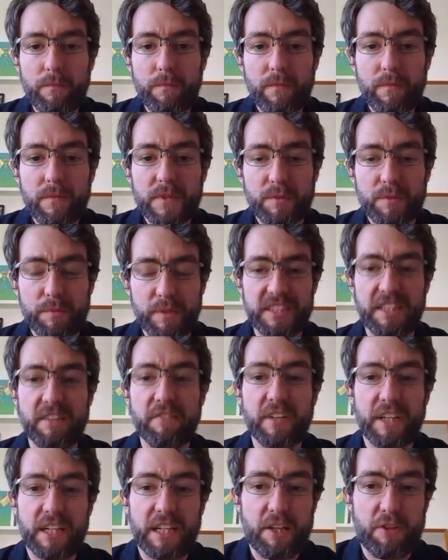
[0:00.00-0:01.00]

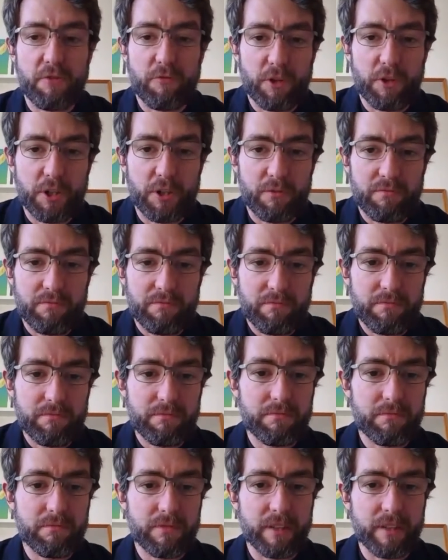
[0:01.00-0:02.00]
specifically through
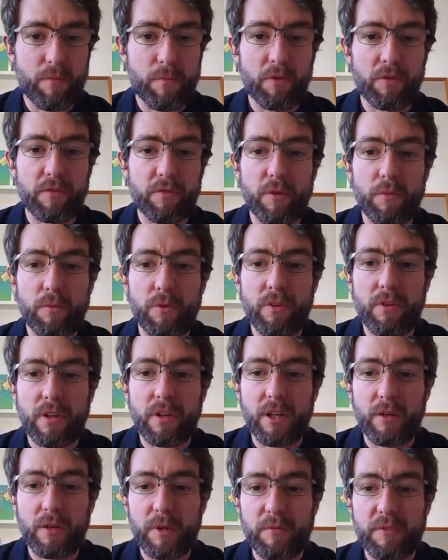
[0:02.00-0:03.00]
Liverpool Football
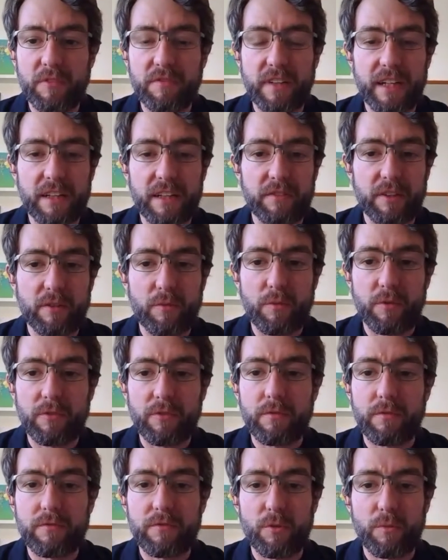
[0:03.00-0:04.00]
Club. I'm a fan of Liverpool
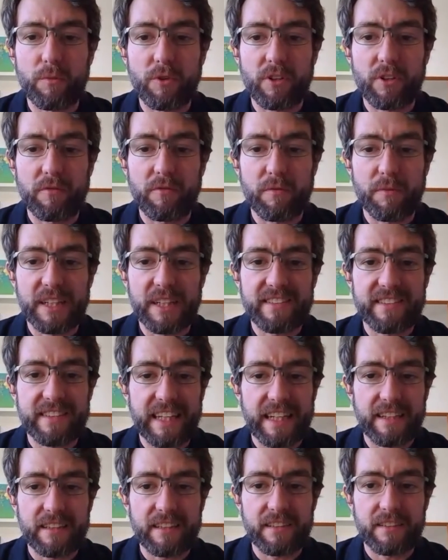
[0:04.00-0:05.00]
Football Club for my
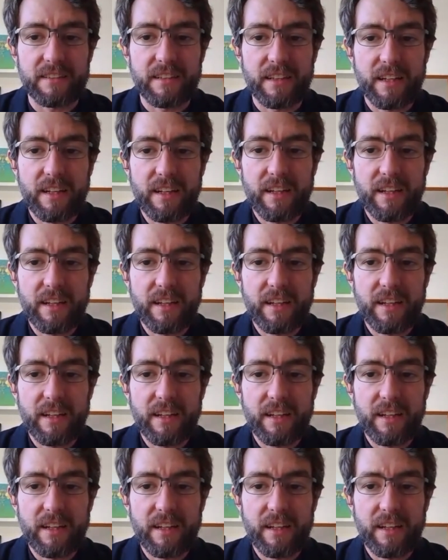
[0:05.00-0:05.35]
sins.